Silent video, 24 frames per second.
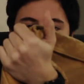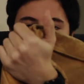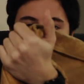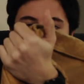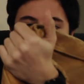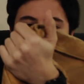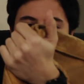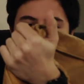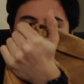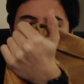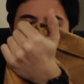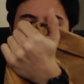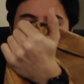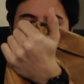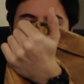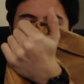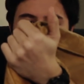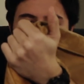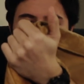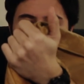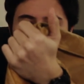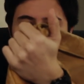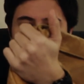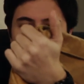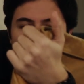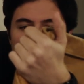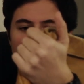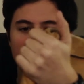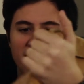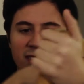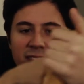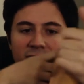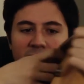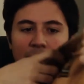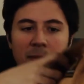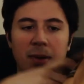what this
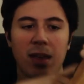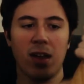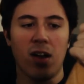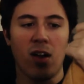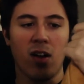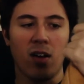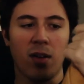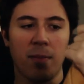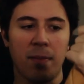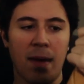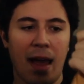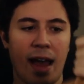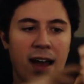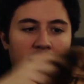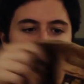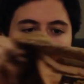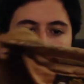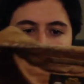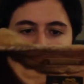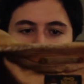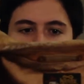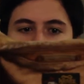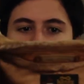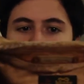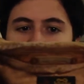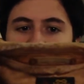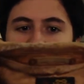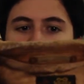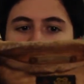is going to be all about.